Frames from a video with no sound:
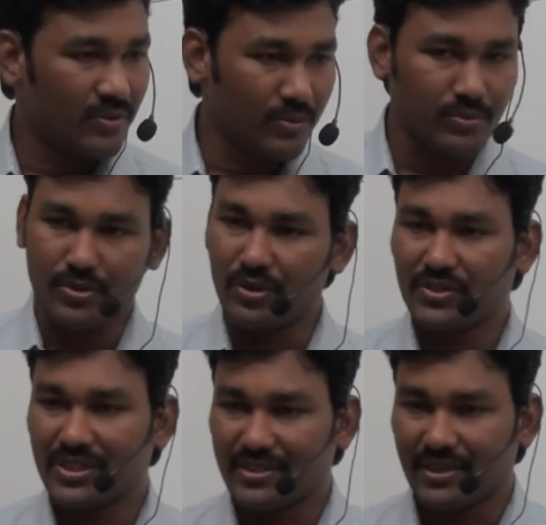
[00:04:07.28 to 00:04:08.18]
Two
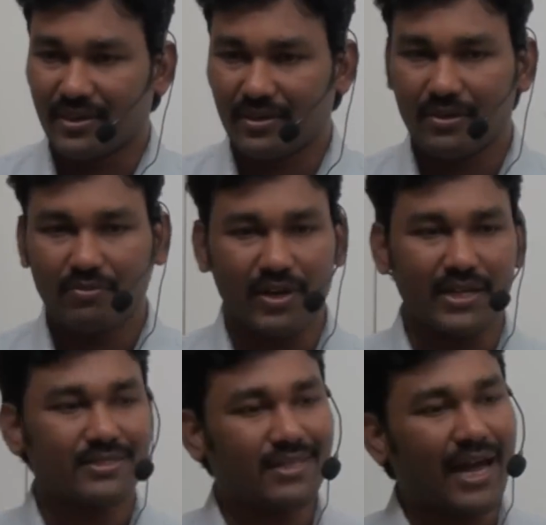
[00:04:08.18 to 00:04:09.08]
solutions here. One
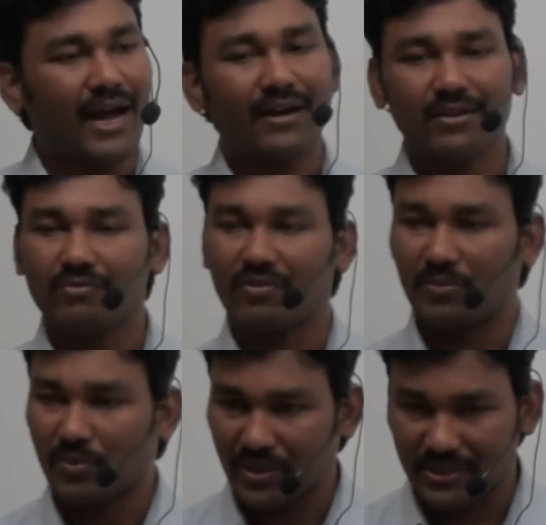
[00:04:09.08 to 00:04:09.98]
is add one
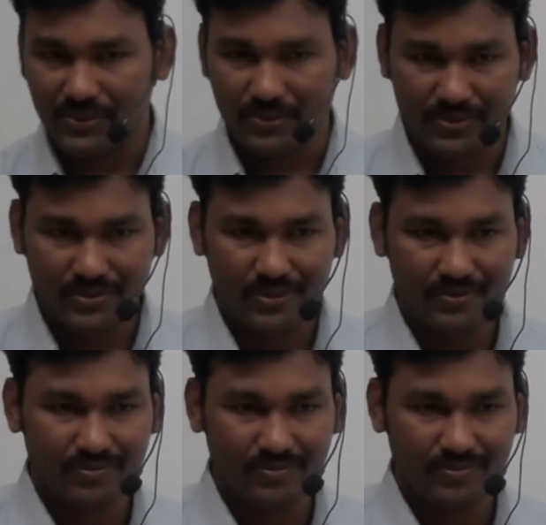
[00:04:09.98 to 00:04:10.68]
more resource.